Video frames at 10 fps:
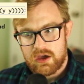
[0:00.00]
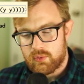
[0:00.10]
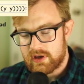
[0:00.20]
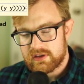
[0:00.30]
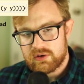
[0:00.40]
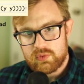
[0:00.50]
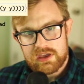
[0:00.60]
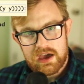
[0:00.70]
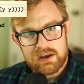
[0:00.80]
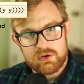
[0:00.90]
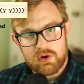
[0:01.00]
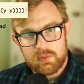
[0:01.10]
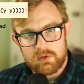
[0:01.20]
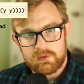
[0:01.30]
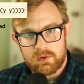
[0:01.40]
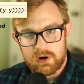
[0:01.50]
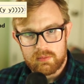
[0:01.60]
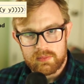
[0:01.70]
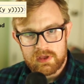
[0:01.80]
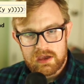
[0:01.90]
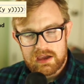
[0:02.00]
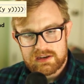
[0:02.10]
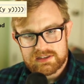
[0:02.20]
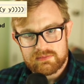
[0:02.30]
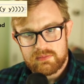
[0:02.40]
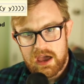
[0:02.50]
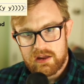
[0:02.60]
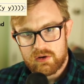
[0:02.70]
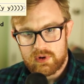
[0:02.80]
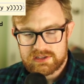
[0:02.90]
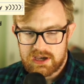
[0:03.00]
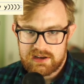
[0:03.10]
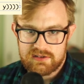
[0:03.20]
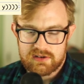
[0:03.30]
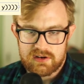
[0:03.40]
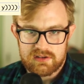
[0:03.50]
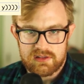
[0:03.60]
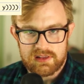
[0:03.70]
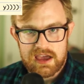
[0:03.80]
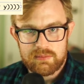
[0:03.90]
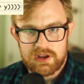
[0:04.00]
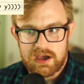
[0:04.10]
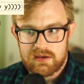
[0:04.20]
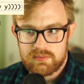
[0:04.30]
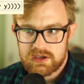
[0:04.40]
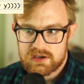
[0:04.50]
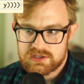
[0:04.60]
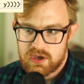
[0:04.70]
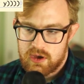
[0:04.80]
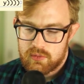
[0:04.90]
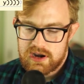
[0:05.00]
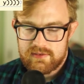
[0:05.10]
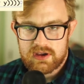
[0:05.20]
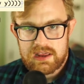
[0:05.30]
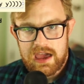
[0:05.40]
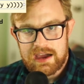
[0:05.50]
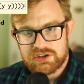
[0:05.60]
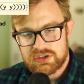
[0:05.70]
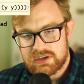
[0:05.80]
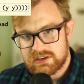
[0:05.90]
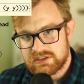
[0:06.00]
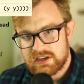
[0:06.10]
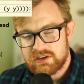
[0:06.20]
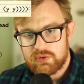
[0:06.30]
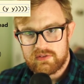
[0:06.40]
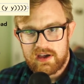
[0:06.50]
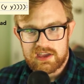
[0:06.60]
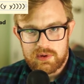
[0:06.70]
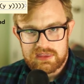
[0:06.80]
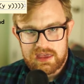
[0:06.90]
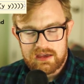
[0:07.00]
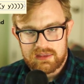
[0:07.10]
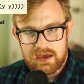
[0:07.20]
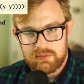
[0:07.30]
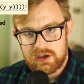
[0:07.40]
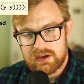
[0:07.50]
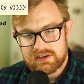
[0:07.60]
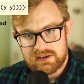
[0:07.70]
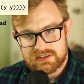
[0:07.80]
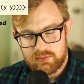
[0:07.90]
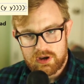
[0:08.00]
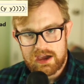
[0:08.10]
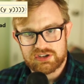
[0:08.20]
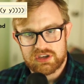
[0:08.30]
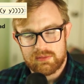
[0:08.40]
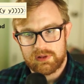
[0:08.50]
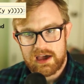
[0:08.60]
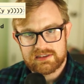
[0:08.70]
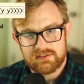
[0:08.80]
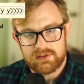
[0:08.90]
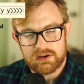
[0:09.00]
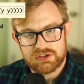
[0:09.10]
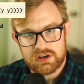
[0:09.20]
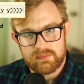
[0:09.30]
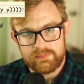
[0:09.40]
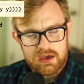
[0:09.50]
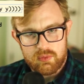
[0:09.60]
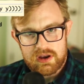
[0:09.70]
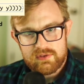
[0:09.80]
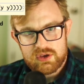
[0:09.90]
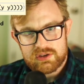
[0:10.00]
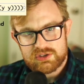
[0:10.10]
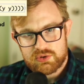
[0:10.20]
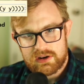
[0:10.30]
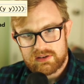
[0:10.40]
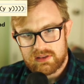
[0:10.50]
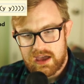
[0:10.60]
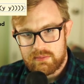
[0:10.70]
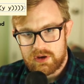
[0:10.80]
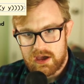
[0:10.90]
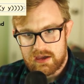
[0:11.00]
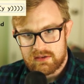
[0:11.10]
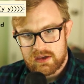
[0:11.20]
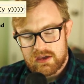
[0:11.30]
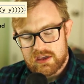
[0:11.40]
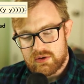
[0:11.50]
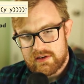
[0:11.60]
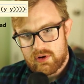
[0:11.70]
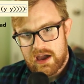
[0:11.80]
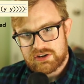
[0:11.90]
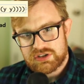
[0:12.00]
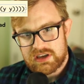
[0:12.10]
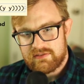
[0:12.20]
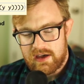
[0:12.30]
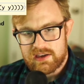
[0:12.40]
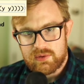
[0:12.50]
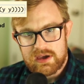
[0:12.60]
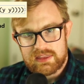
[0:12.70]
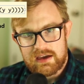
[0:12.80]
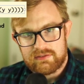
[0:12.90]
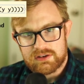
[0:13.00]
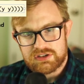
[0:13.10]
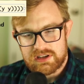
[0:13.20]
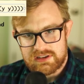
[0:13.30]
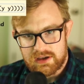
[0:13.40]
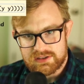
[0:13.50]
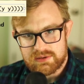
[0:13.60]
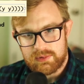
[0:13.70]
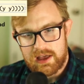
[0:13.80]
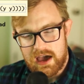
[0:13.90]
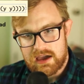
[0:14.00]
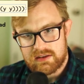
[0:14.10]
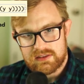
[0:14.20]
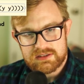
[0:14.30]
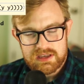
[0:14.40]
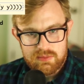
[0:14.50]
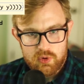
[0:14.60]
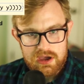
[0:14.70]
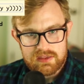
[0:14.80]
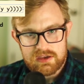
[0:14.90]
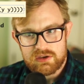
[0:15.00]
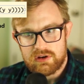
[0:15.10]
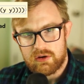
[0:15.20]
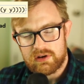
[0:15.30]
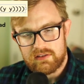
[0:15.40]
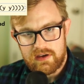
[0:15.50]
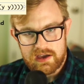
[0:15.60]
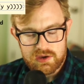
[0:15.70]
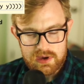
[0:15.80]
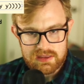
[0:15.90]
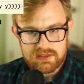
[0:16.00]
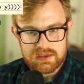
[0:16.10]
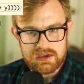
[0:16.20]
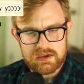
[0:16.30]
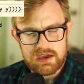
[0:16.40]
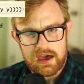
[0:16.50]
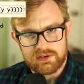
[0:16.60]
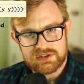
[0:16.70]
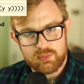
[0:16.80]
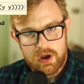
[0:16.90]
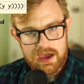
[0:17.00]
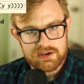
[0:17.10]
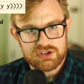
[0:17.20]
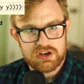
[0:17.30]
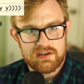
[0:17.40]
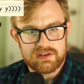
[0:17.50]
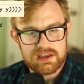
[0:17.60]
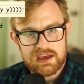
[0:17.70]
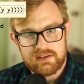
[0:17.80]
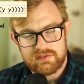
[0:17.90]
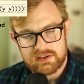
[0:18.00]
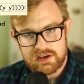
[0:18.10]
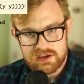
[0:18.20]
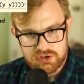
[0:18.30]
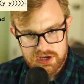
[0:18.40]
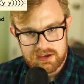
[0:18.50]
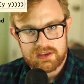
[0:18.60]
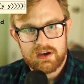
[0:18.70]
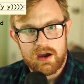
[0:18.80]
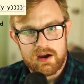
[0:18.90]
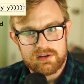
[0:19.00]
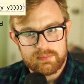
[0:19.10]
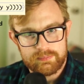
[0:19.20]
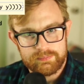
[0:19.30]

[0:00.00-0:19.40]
Well, in weak head normal form, it doesn't matter what's under the lambda because we're never going to actually continue to evaluate that lambda until someone actually applies a function. Whenever you construct a lambda, you never actually evaluate that function until it's applied, in the same way that you don't evaluate the else branch of an if until you check the guard.